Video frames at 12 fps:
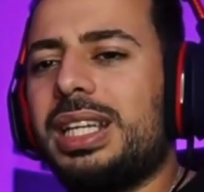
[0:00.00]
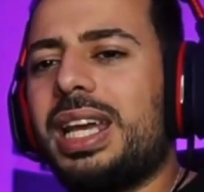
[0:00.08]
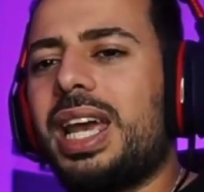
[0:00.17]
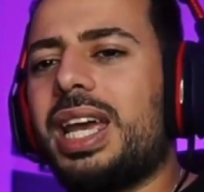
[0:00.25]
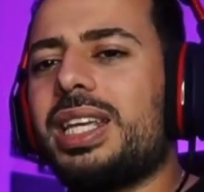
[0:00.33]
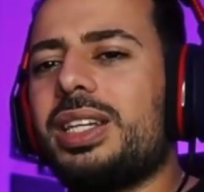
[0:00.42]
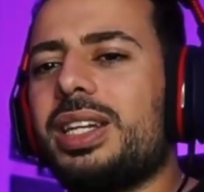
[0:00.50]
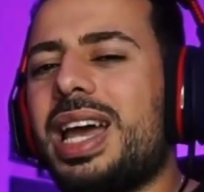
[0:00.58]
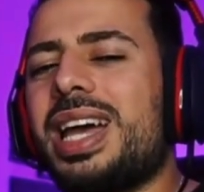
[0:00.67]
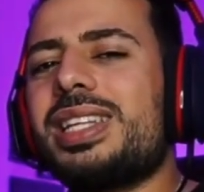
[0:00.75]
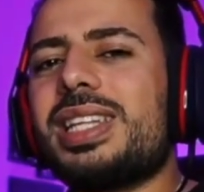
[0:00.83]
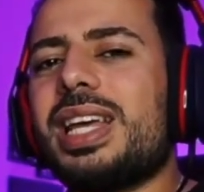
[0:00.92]
and he
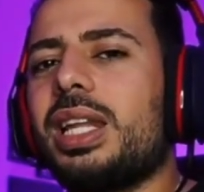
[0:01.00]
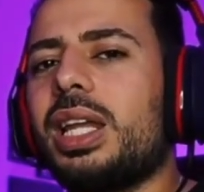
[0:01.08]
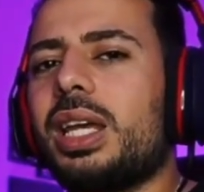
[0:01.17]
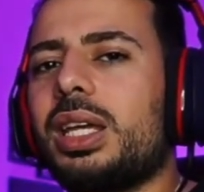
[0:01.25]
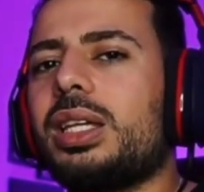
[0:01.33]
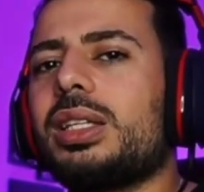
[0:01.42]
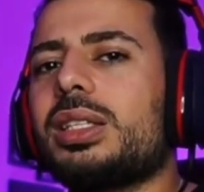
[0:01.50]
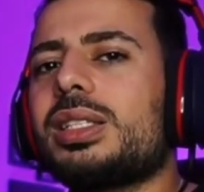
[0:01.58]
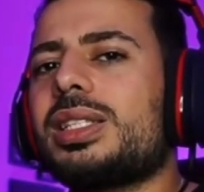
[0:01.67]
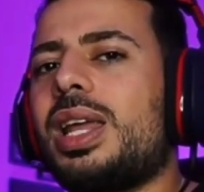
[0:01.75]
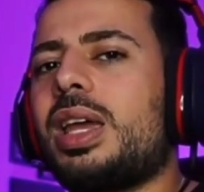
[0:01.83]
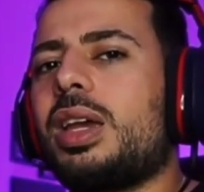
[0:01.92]
has that like
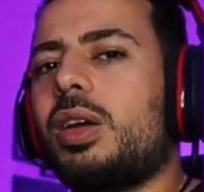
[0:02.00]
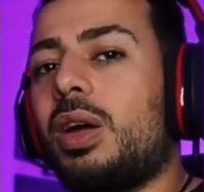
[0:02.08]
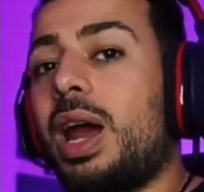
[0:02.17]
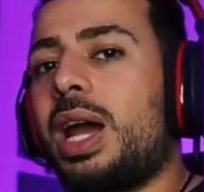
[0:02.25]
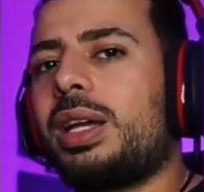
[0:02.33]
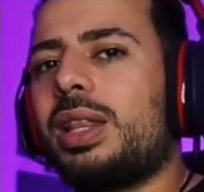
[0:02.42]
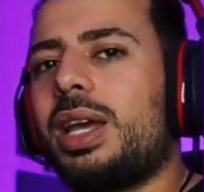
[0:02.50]
slight crack